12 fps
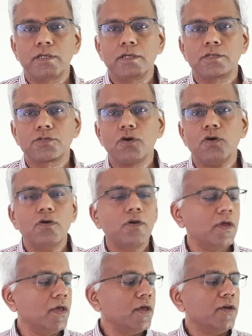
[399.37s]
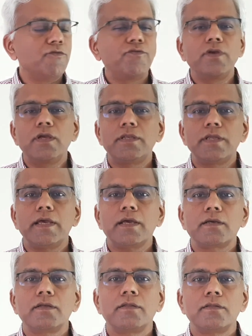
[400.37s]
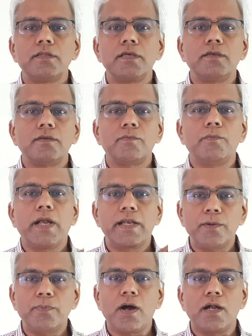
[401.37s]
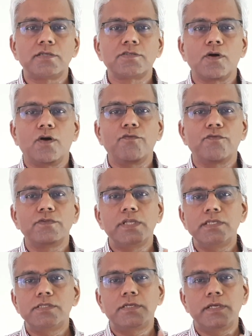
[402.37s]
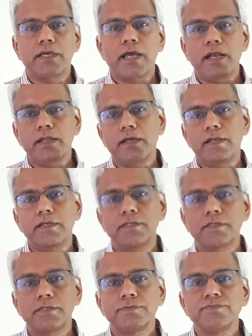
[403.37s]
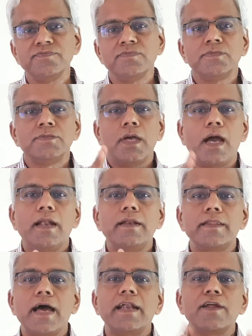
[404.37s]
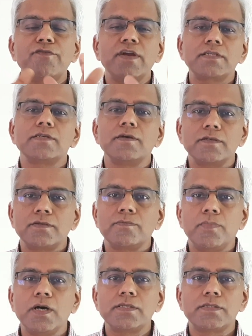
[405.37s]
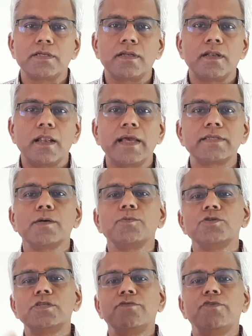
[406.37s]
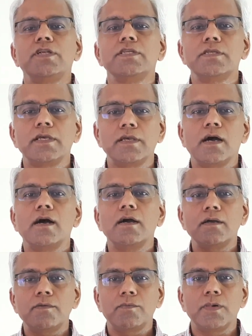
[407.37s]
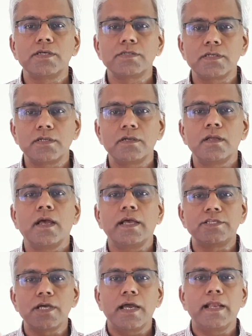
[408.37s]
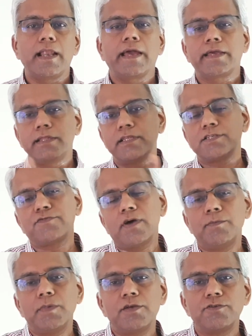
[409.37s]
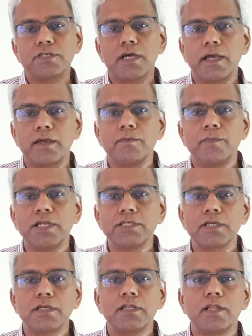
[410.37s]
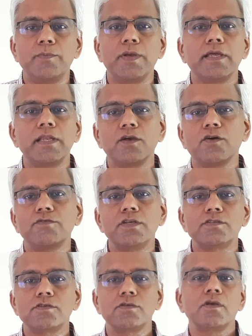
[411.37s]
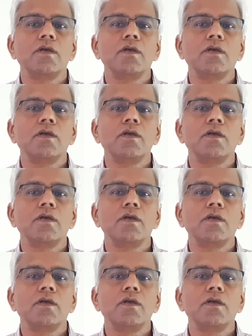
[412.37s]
So if we take the better parts of these three categories, and that affects a person, like suppose if it is a young person, a child, like in this family which I mentioned in the beginning of this